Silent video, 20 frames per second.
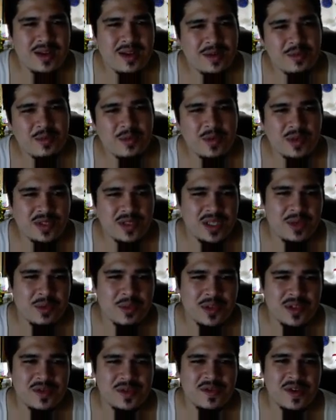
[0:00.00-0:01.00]
pool tables
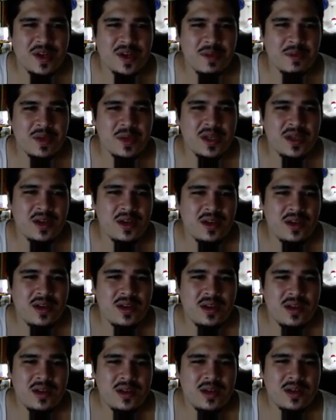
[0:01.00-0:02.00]
are fun, but
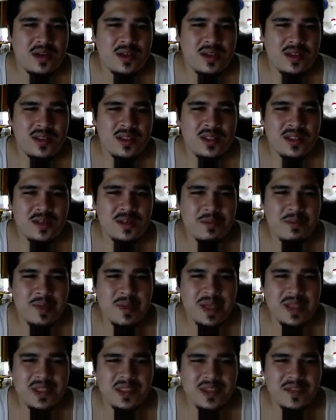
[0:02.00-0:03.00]
just a
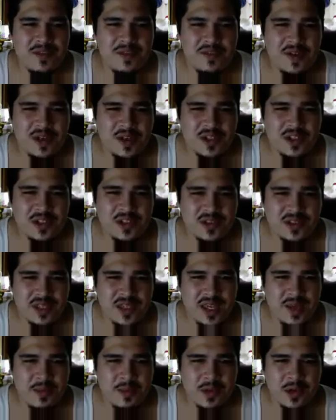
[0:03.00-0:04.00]
basic functional table.